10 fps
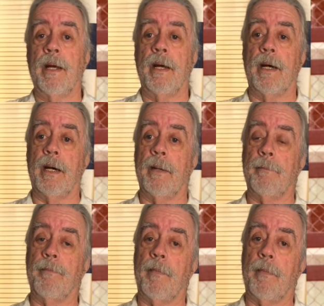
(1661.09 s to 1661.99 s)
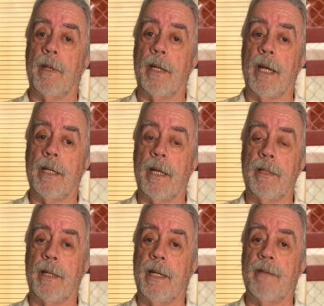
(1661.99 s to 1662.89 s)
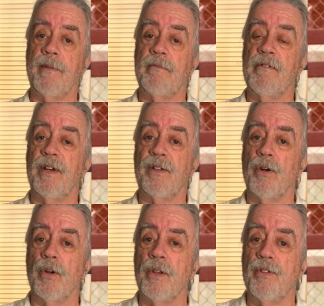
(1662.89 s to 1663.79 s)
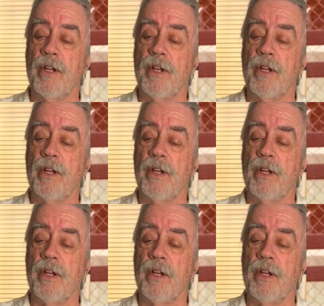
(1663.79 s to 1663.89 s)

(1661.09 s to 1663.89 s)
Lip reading: And they never really told us that